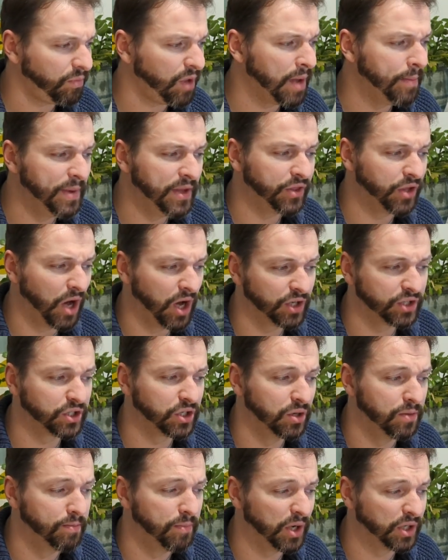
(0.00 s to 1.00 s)
Amid the
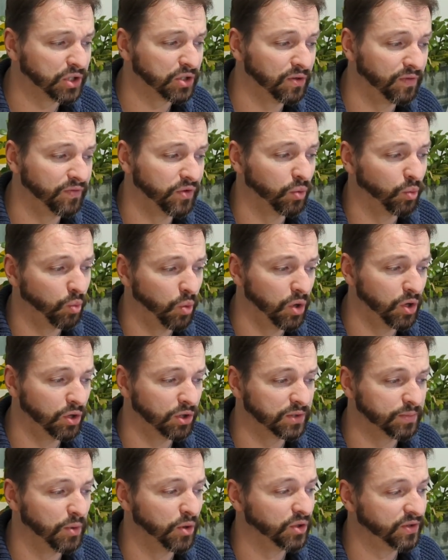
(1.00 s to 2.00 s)
hustle and bustle of the
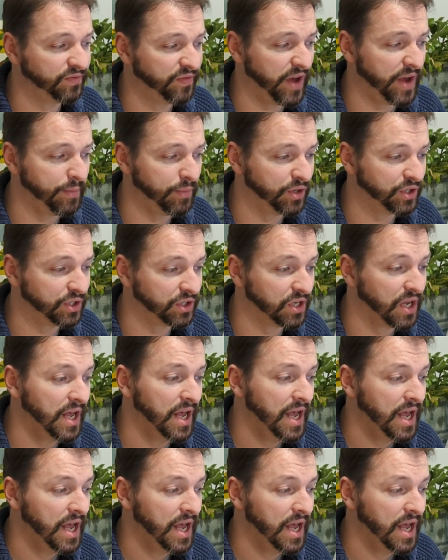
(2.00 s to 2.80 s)
world's most famous